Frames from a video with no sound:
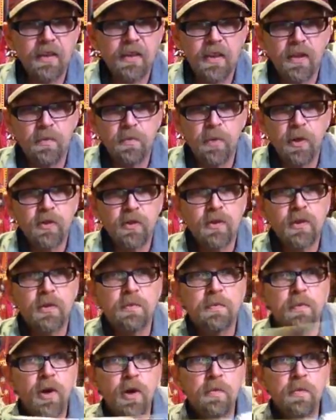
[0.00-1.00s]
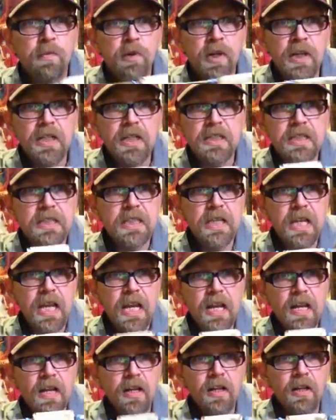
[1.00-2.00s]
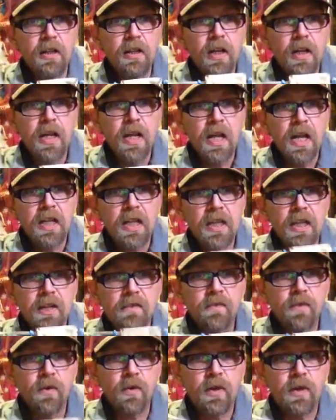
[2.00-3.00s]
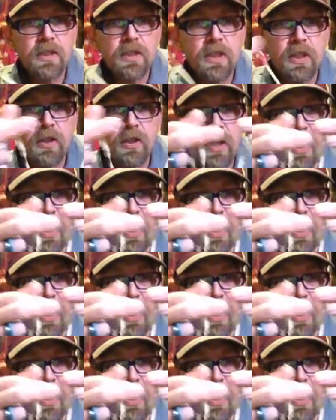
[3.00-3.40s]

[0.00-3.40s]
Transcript: the most appropriate scale. And then, of course, I'll